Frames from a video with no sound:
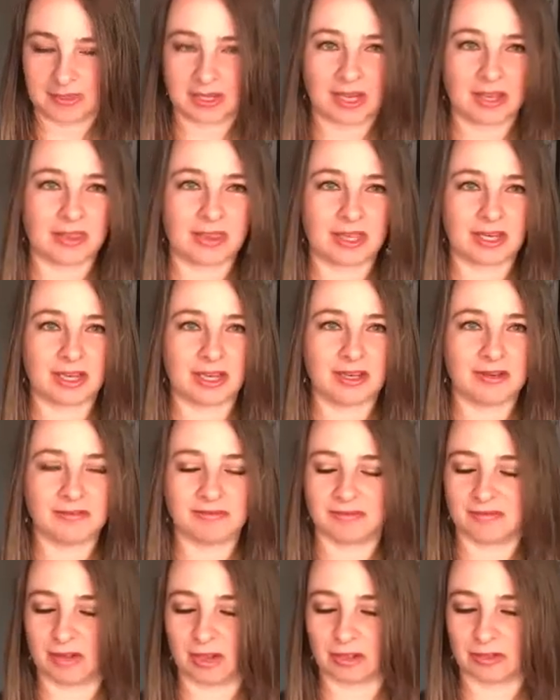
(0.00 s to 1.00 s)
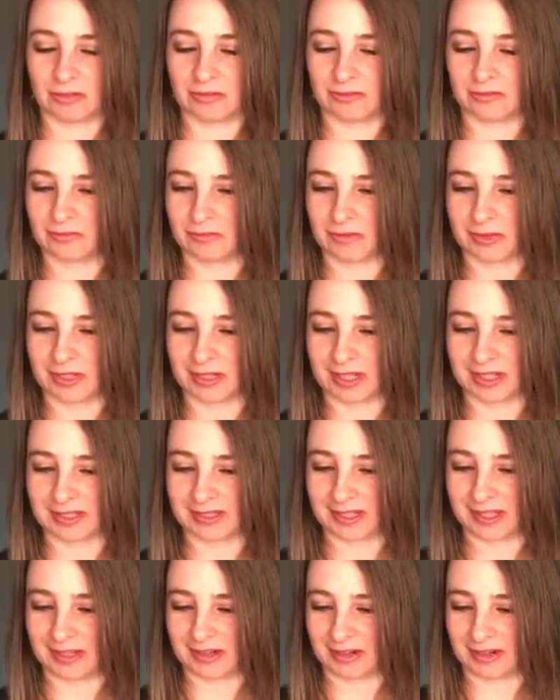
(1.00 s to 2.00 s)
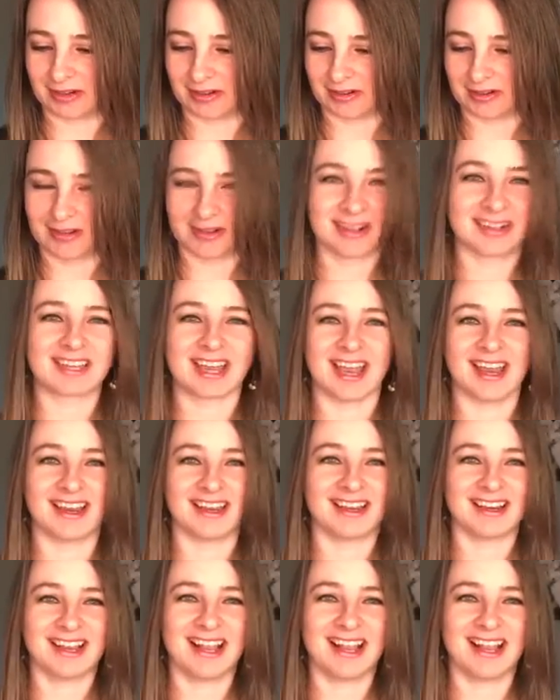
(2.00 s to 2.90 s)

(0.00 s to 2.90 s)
I think I followed. What did I say here? Okay.